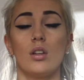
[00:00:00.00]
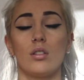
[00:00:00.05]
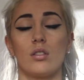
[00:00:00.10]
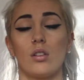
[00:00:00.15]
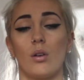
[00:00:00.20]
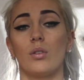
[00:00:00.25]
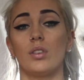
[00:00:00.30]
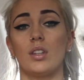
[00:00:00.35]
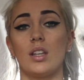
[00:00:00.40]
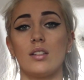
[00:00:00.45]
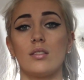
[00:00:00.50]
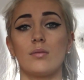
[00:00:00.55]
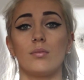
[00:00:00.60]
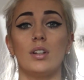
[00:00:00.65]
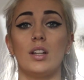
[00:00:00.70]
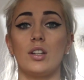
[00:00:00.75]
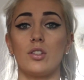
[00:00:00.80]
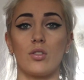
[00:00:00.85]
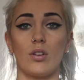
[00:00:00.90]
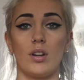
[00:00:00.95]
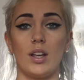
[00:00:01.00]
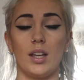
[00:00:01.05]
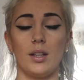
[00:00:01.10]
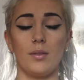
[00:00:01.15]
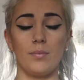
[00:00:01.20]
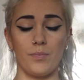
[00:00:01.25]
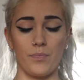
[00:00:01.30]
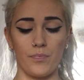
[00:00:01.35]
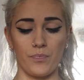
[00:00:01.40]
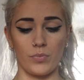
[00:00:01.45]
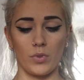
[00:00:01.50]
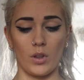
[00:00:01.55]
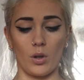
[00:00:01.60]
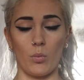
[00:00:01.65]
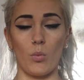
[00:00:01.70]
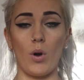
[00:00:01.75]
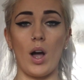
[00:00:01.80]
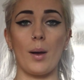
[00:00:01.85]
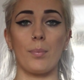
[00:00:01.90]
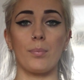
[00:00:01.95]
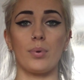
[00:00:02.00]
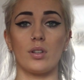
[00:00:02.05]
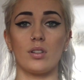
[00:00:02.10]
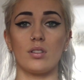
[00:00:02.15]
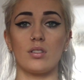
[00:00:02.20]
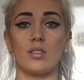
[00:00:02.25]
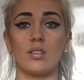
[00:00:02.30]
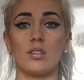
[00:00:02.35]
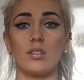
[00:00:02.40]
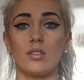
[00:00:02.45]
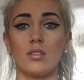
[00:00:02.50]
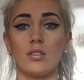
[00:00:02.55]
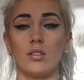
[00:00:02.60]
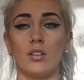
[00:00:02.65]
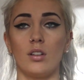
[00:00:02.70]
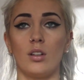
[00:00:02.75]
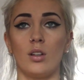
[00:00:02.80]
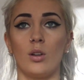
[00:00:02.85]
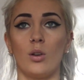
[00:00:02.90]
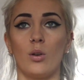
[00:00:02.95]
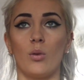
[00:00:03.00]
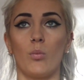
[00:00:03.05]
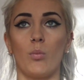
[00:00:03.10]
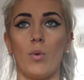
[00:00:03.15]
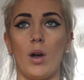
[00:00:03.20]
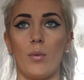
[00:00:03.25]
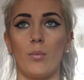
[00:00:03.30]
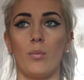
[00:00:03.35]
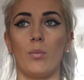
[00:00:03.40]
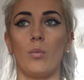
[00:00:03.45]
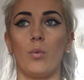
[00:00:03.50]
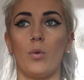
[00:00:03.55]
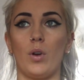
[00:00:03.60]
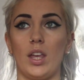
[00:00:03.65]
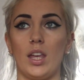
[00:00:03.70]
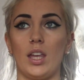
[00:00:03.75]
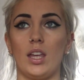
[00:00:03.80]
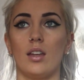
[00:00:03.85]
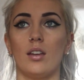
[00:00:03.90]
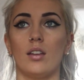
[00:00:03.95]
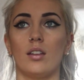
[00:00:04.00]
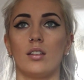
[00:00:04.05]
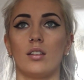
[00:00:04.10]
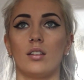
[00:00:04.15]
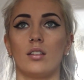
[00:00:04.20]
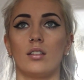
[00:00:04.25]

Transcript: So in this, literally, what happens when we